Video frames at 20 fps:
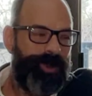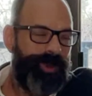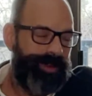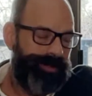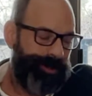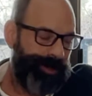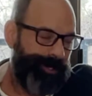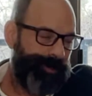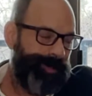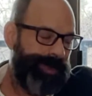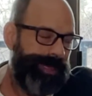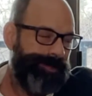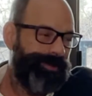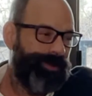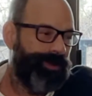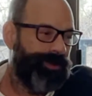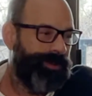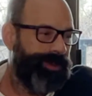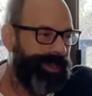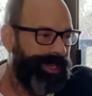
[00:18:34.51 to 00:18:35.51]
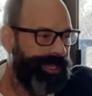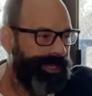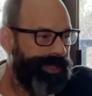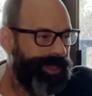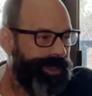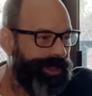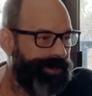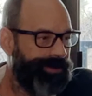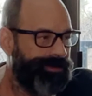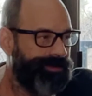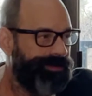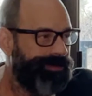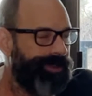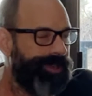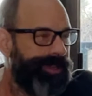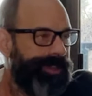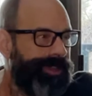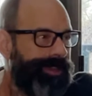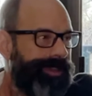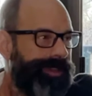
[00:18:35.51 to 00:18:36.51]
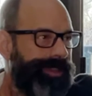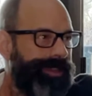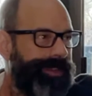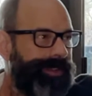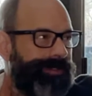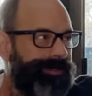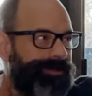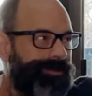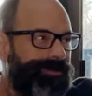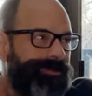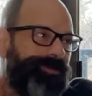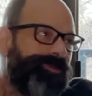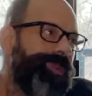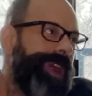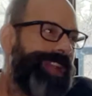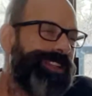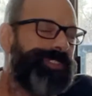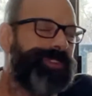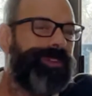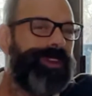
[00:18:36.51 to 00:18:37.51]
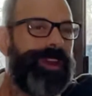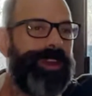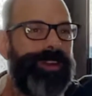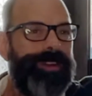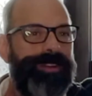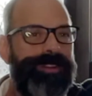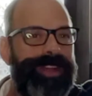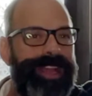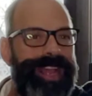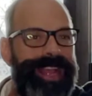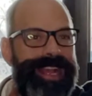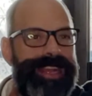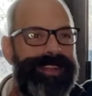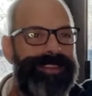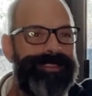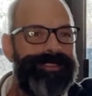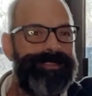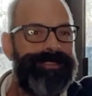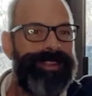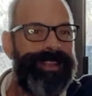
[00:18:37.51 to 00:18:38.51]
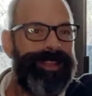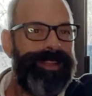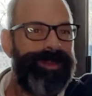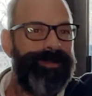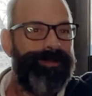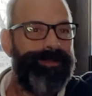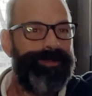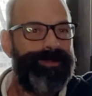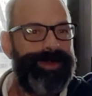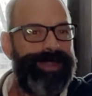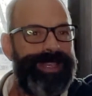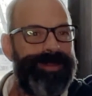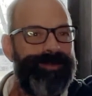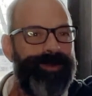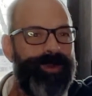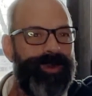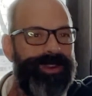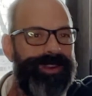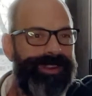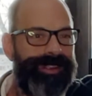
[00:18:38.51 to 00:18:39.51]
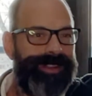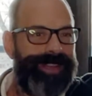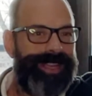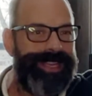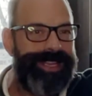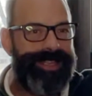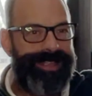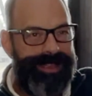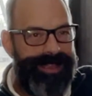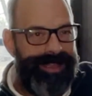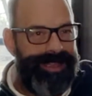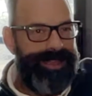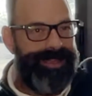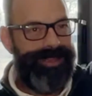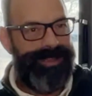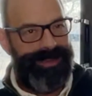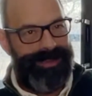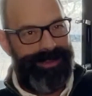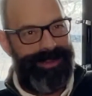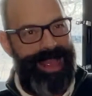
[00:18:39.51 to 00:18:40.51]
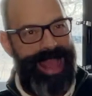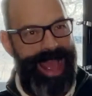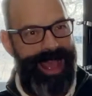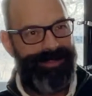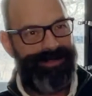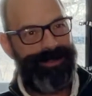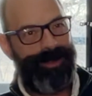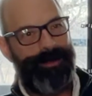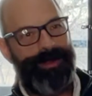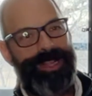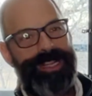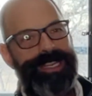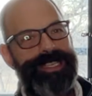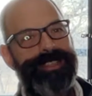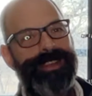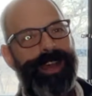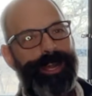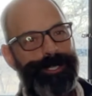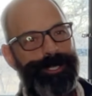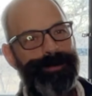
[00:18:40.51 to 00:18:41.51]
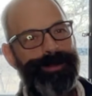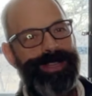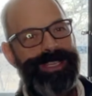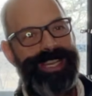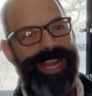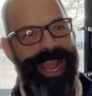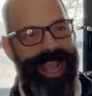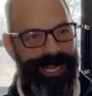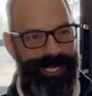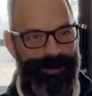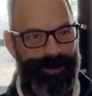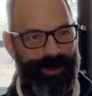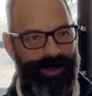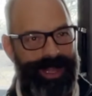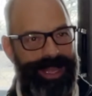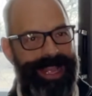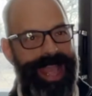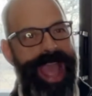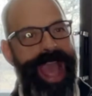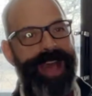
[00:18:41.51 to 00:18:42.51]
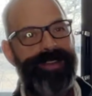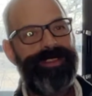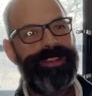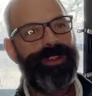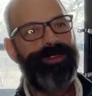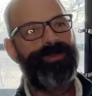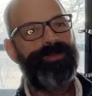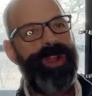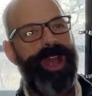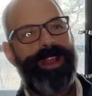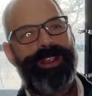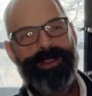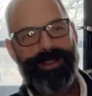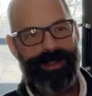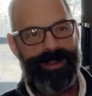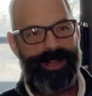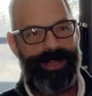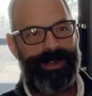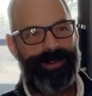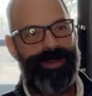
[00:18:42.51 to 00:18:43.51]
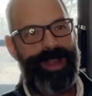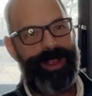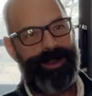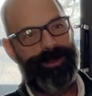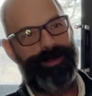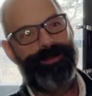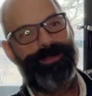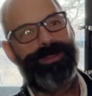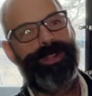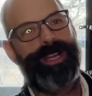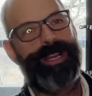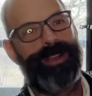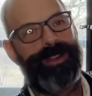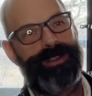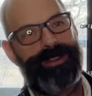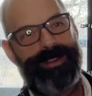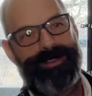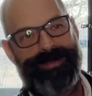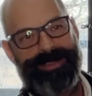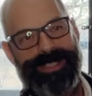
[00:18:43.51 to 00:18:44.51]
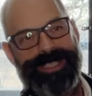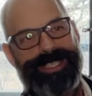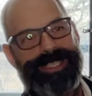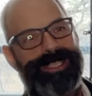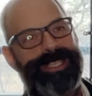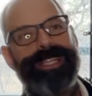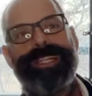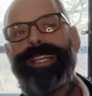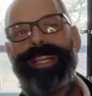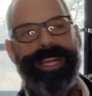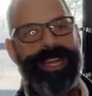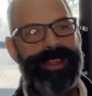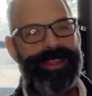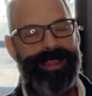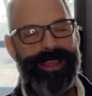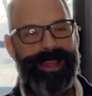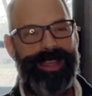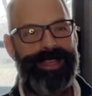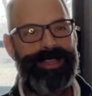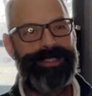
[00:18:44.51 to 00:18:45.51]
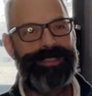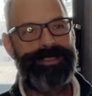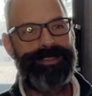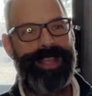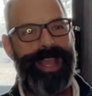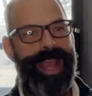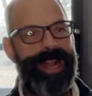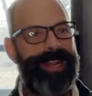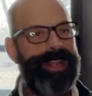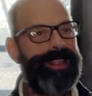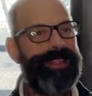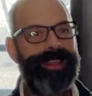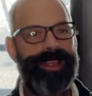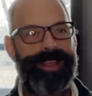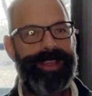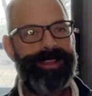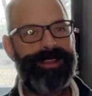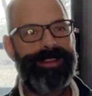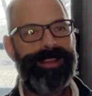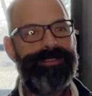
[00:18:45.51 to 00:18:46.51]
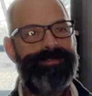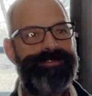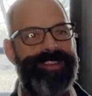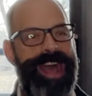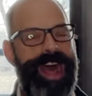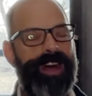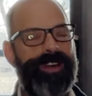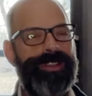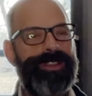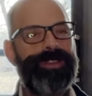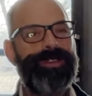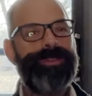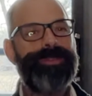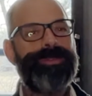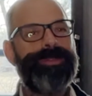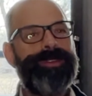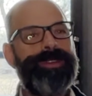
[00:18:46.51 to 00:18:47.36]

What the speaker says: if those people want to go retro and be more like have something to touch and be tangible, like having a record and a record player, or if a CD thing is anything of value.